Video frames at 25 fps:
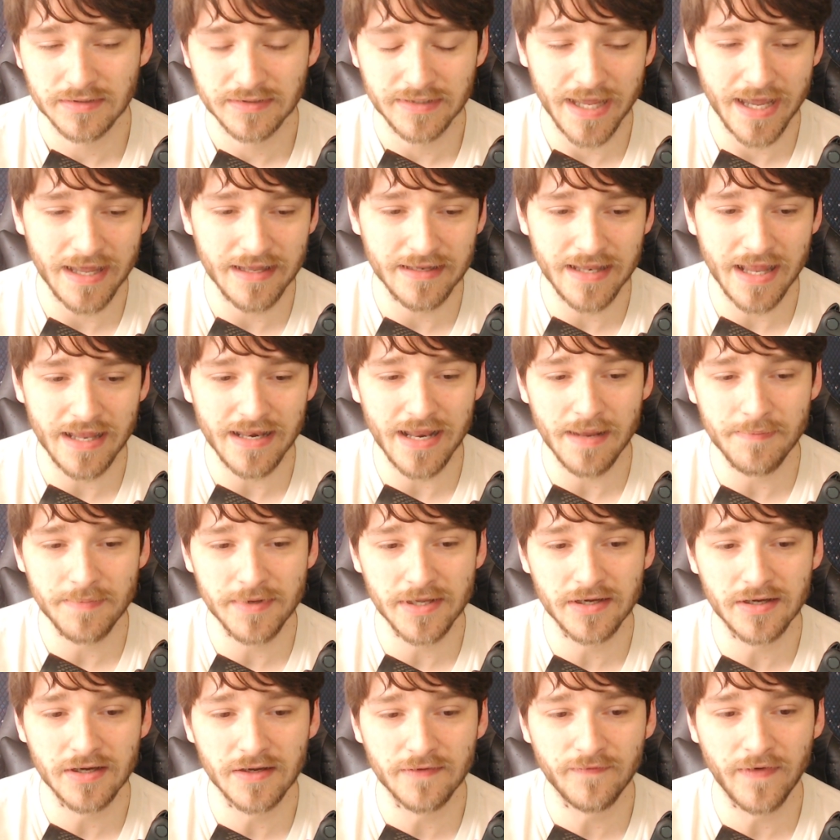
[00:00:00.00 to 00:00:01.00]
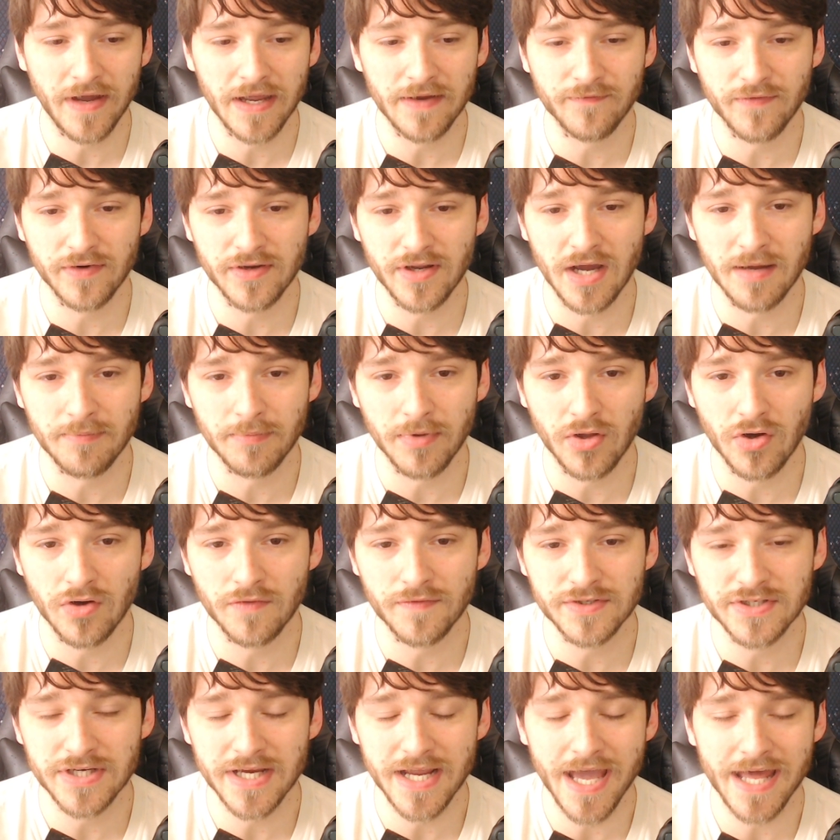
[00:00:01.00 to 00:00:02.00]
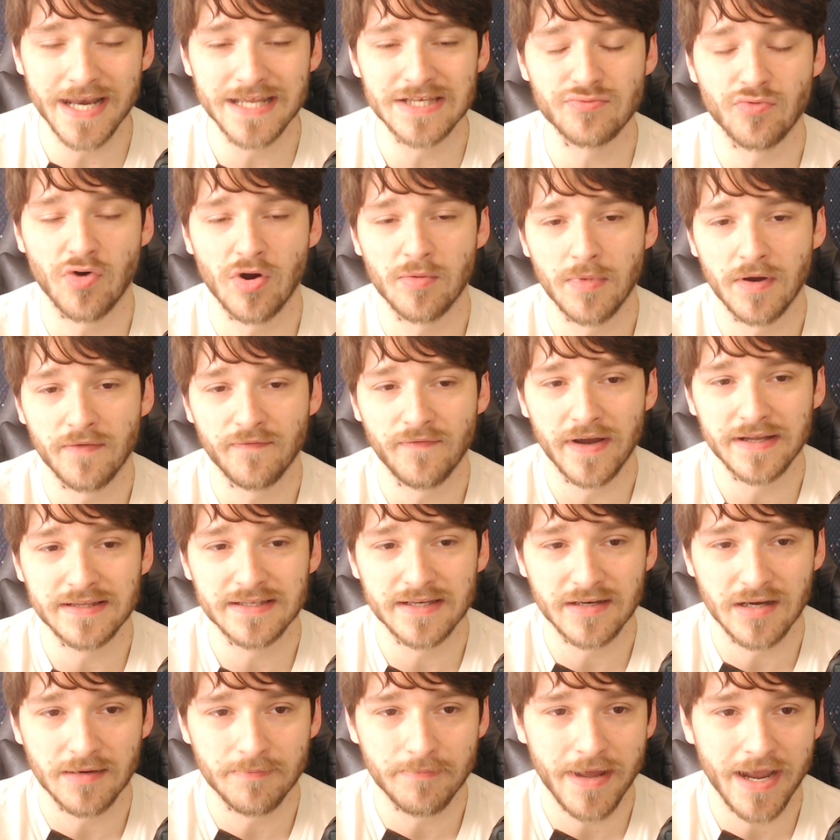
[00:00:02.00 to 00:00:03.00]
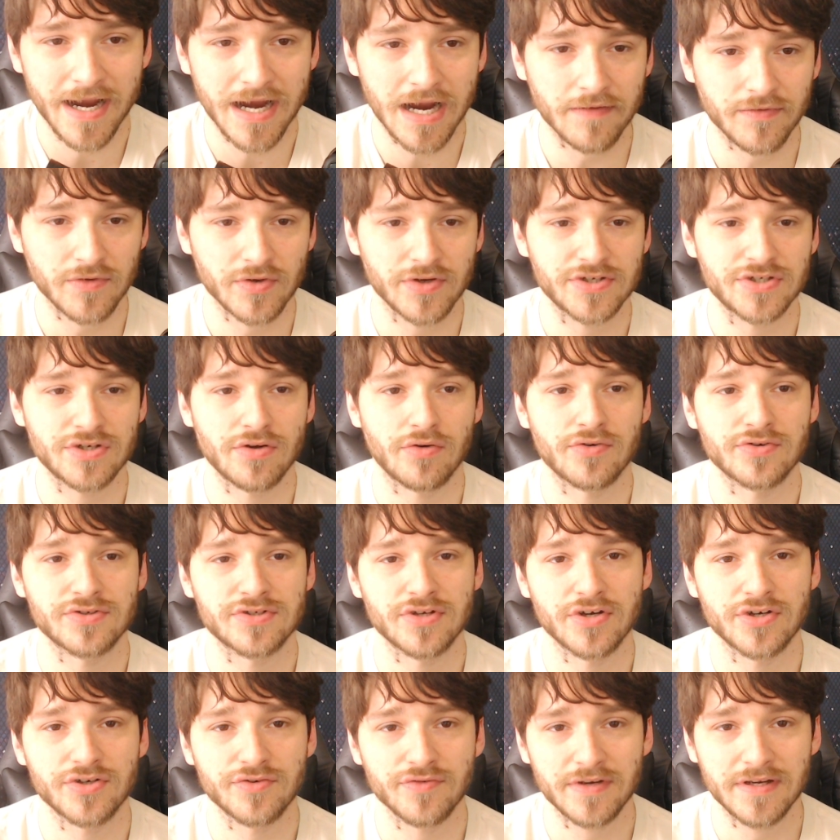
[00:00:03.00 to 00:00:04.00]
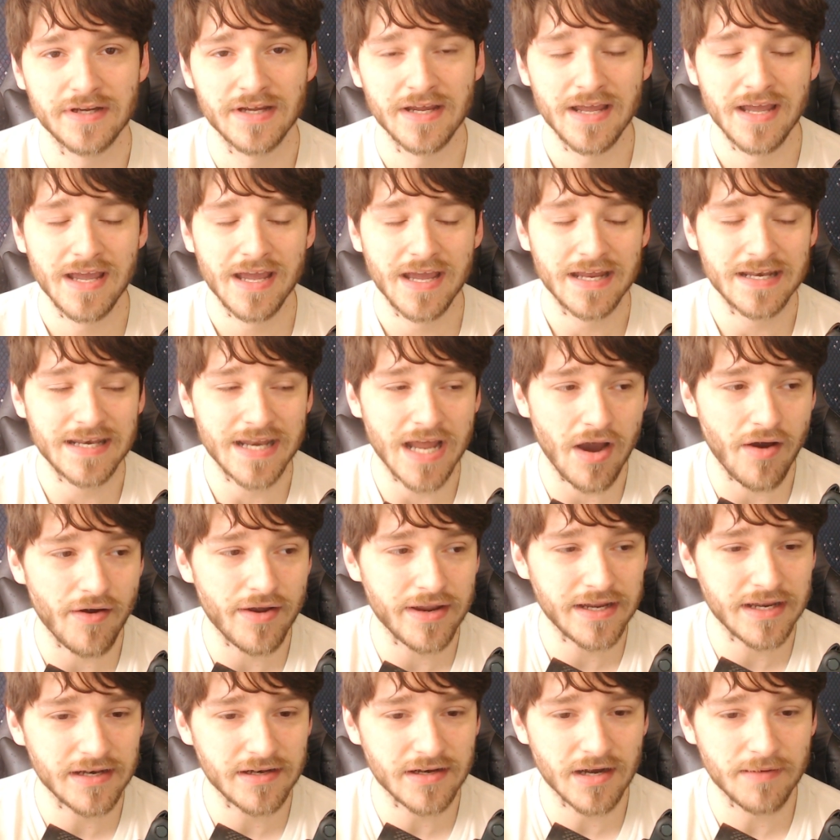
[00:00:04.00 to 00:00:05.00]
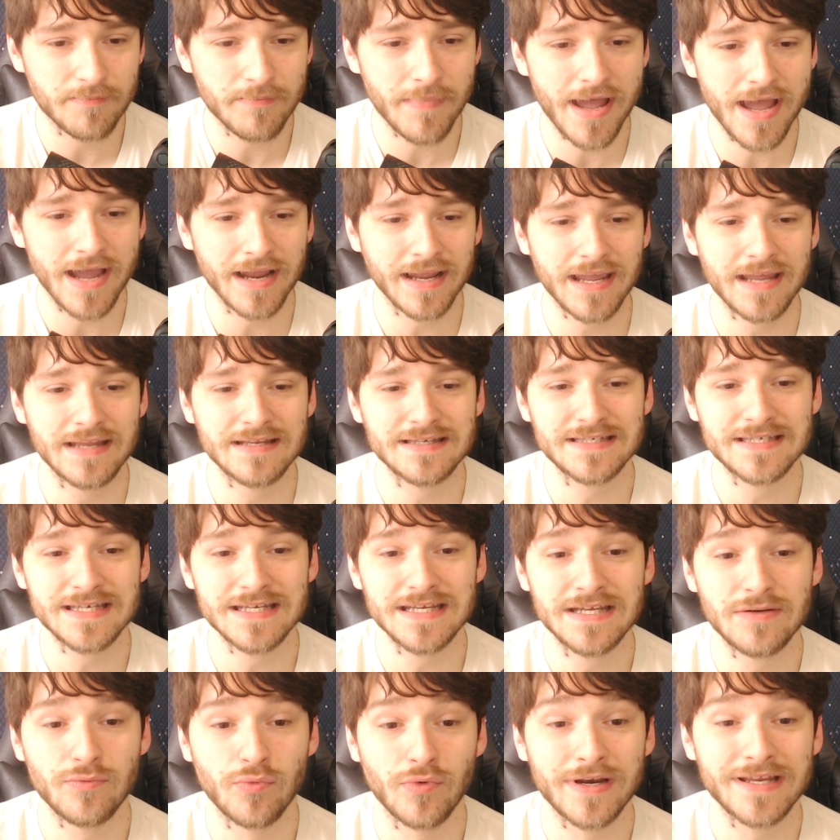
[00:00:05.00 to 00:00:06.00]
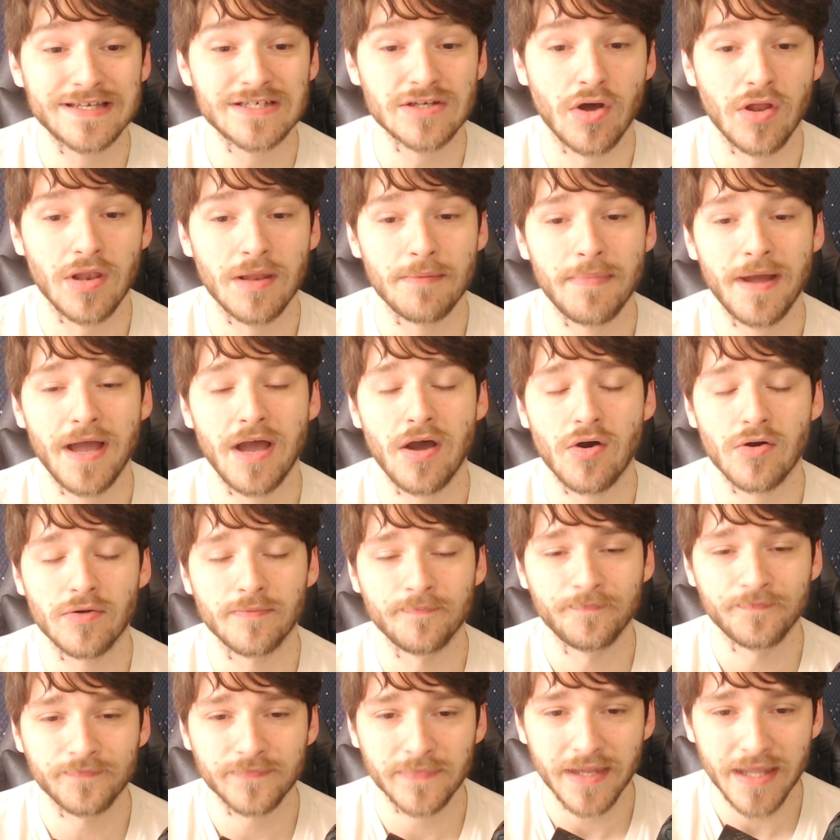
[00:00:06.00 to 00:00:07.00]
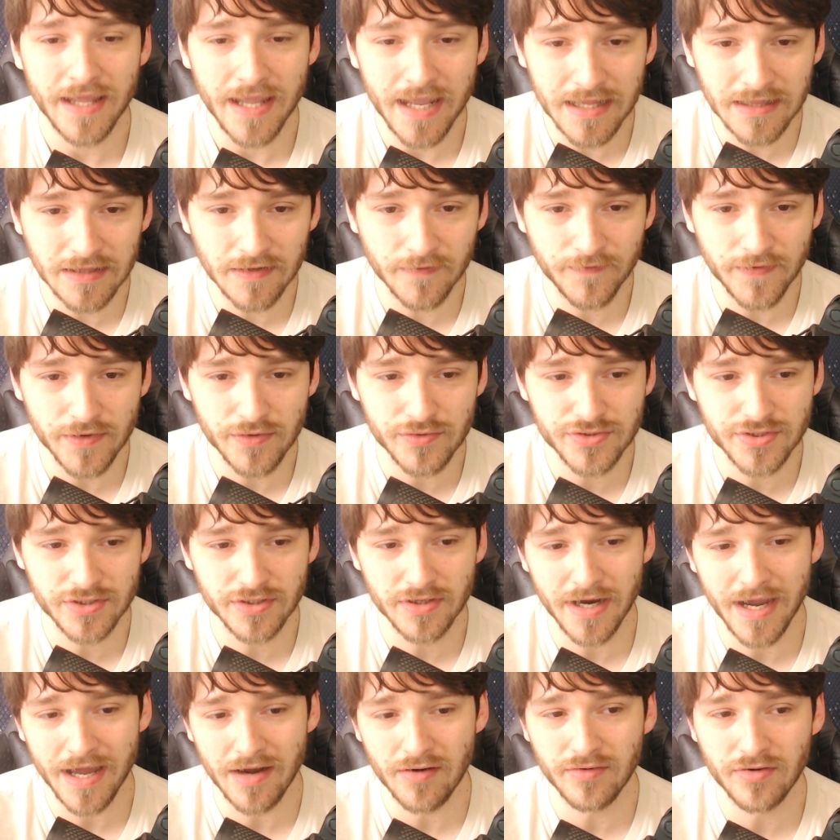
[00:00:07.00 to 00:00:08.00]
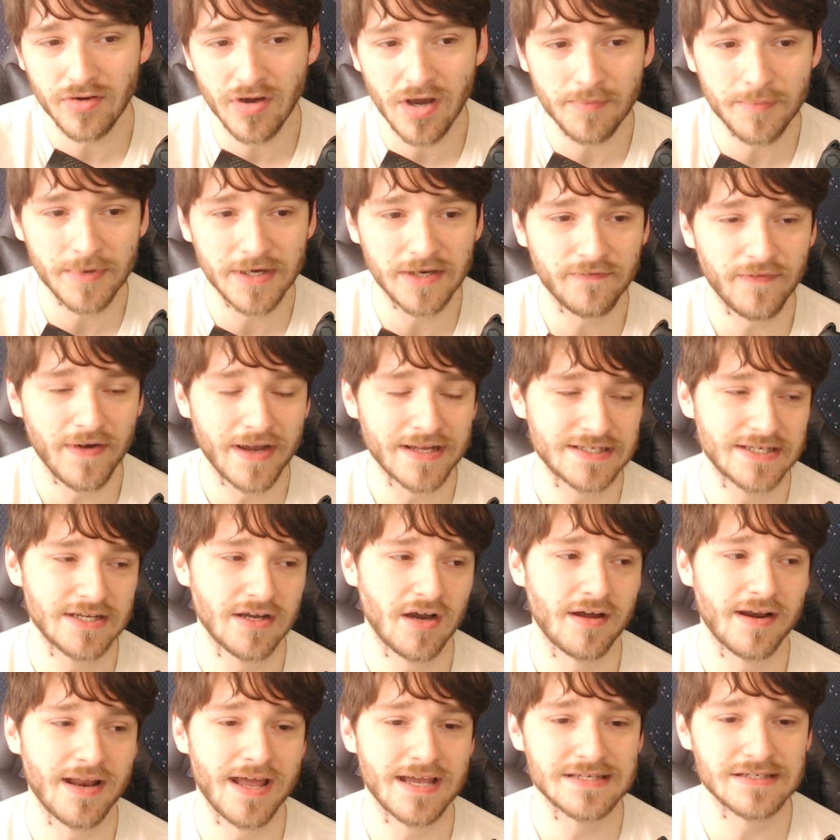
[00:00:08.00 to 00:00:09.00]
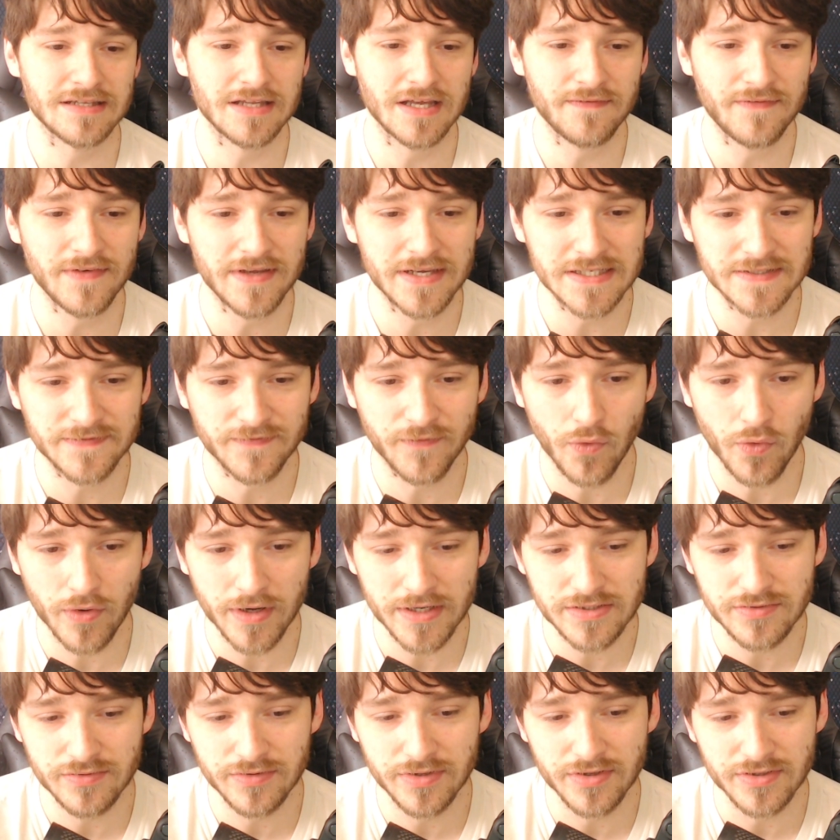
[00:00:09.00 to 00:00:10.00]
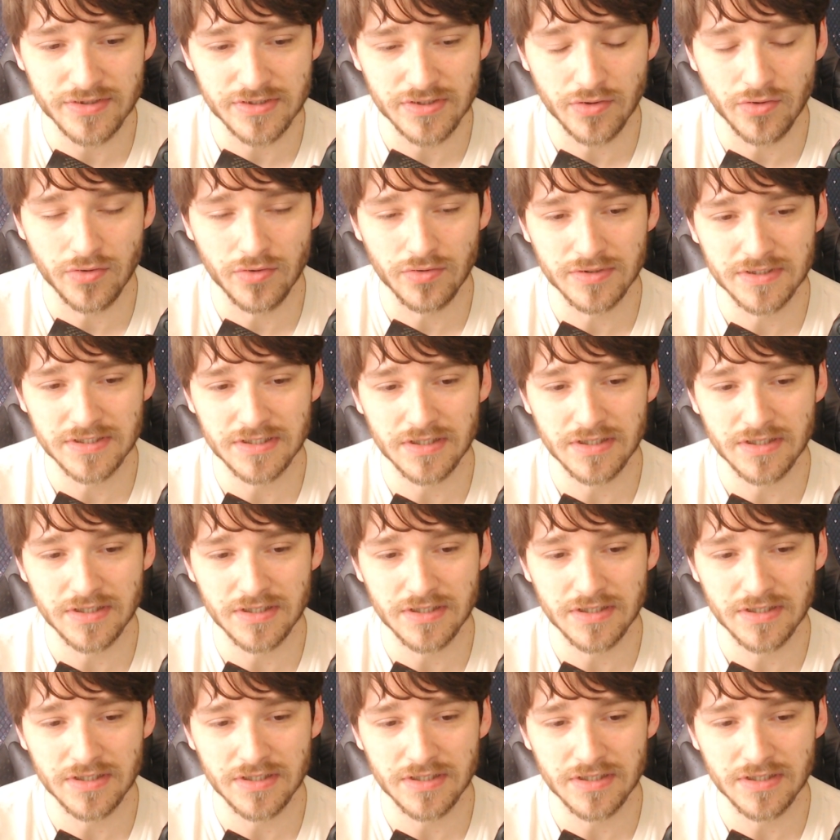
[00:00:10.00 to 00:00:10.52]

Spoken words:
That'd be a good fight for Jan Blachowicz. He had his warm-up fight to come back after his shoulder surgery. Now he can come back and see what he's all about in the future. I don't know how many fights Jan has left. He is 42 years old.